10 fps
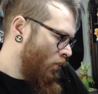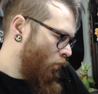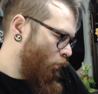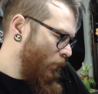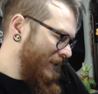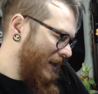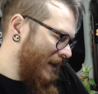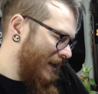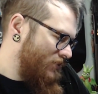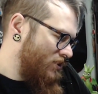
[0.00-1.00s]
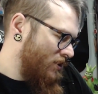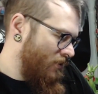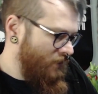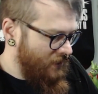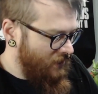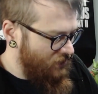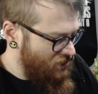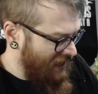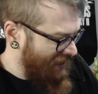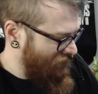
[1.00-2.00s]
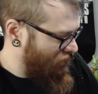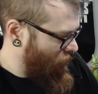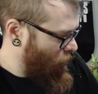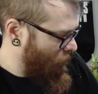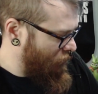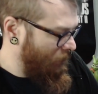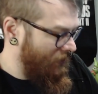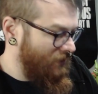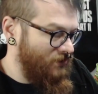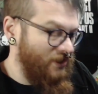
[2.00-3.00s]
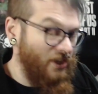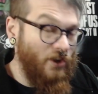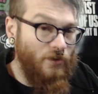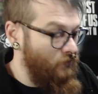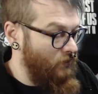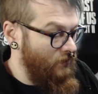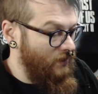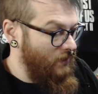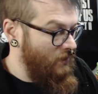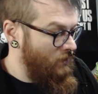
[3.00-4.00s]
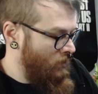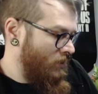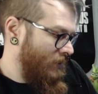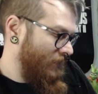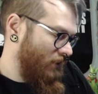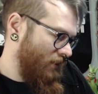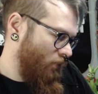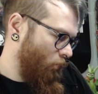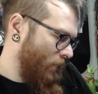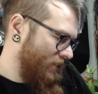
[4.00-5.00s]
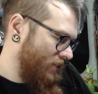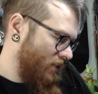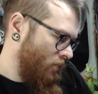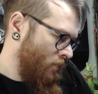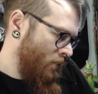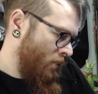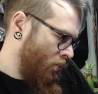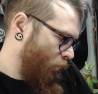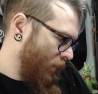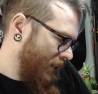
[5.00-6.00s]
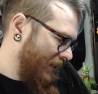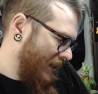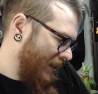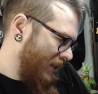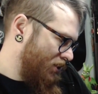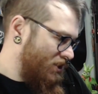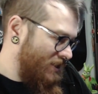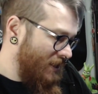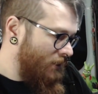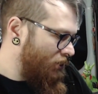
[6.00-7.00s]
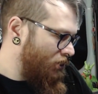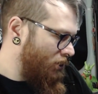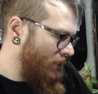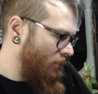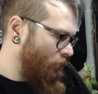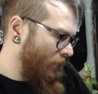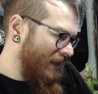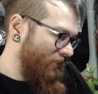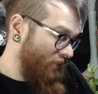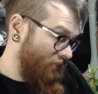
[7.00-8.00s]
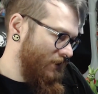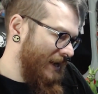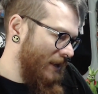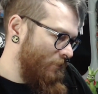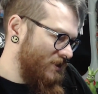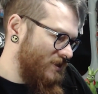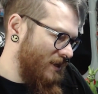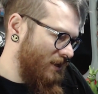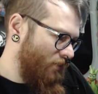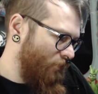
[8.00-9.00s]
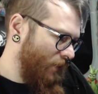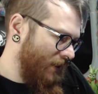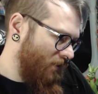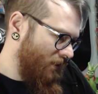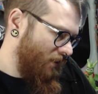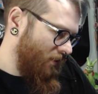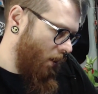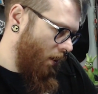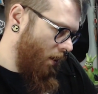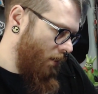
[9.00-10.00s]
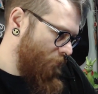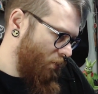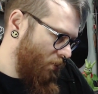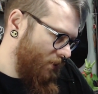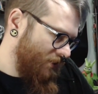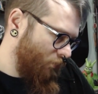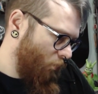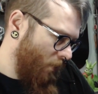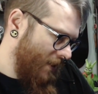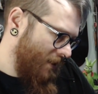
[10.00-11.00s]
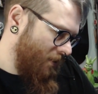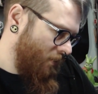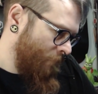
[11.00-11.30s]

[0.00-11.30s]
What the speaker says: We get the statue, which we can see on the front there, in the little window. We get a sticker sheet, we get the game itself, we get a little art book as well.